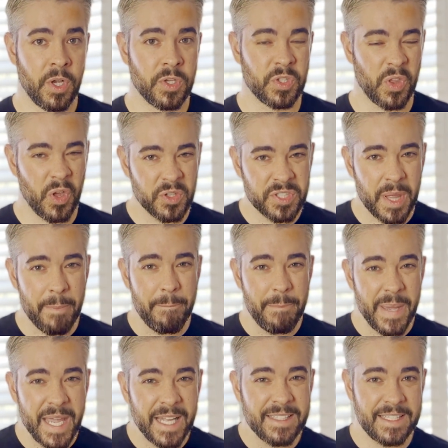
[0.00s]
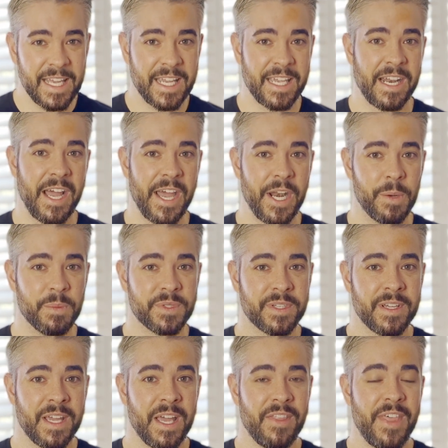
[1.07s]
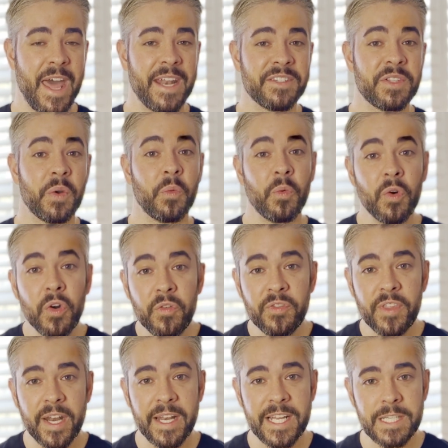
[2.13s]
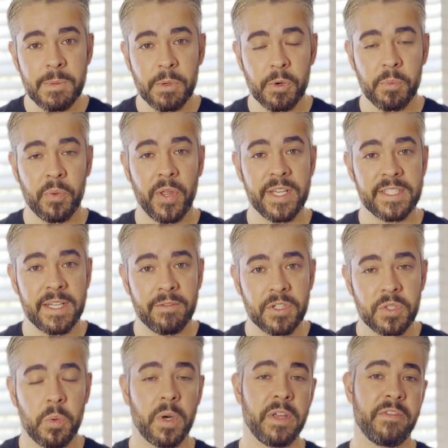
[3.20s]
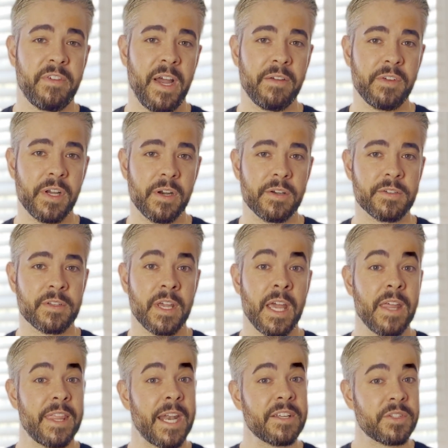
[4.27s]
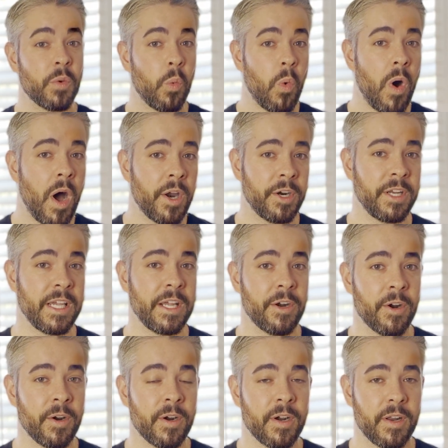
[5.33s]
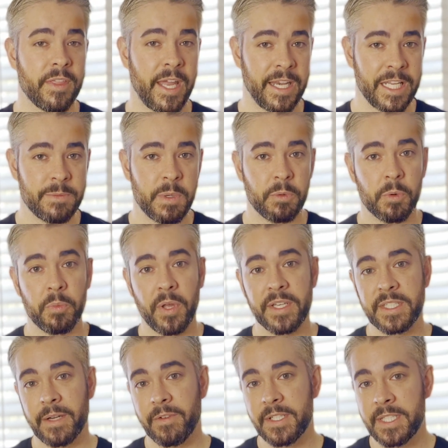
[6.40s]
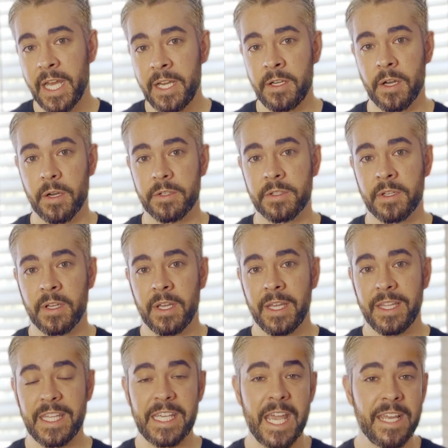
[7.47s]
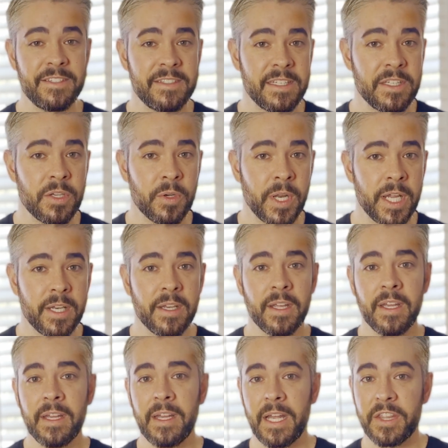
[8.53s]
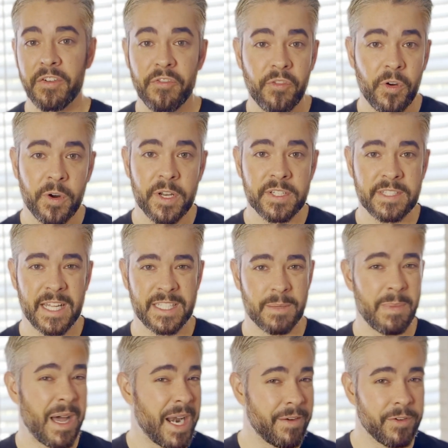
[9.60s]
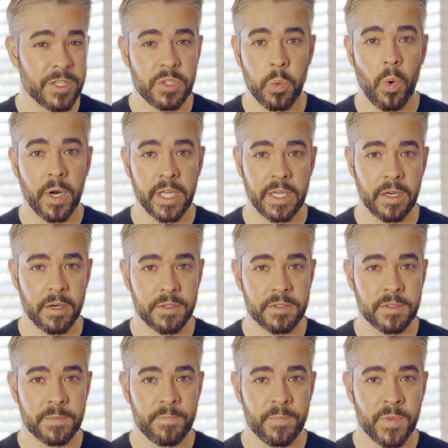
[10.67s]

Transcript: So those are the big ticket items. That is the roof that needs to be replaced every twenty-five years. That is the water heater that needs to be replaced every ten years. The A C unit and the furnace, that's about every twenty years.